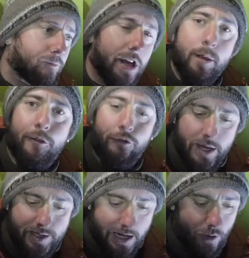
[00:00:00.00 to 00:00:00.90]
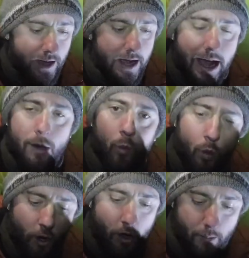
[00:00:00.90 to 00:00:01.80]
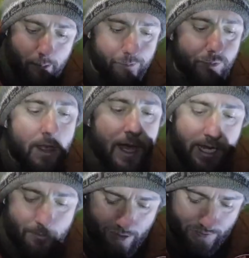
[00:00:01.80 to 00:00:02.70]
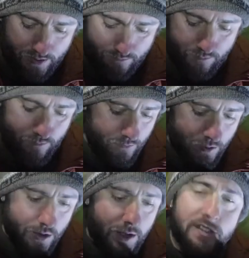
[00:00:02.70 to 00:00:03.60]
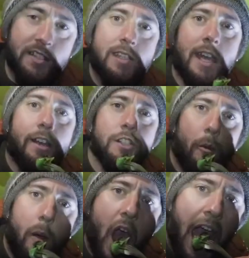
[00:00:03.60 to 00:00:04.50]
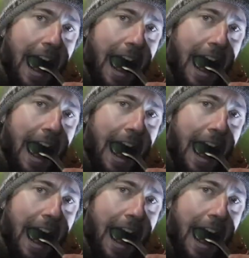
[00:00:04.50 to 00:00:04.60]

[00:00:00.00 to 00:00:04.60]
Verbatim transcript: and it'd be freezing out there. I'm warm and I'm having a steak supper.